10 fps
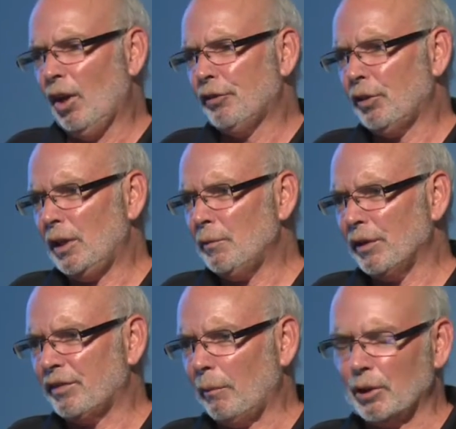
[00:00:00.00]
So
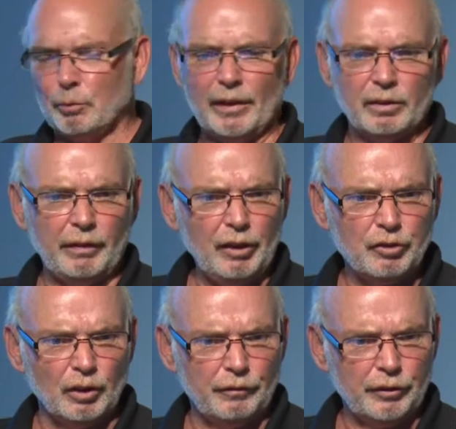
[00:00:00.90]
even some of the
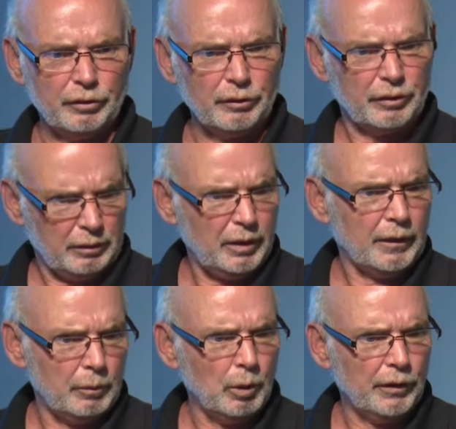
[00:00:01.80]
reservation officials
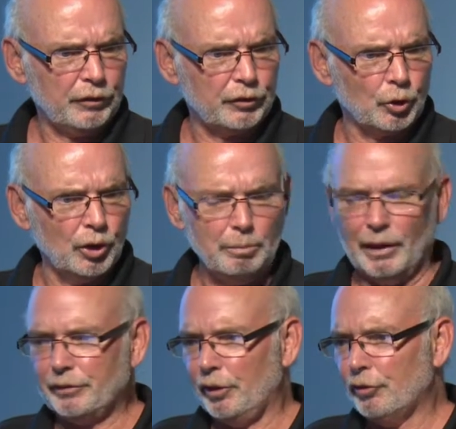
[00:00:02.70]
said, well, this is a good
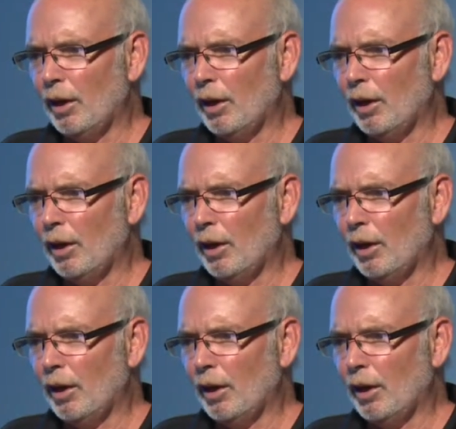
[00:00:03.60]
message.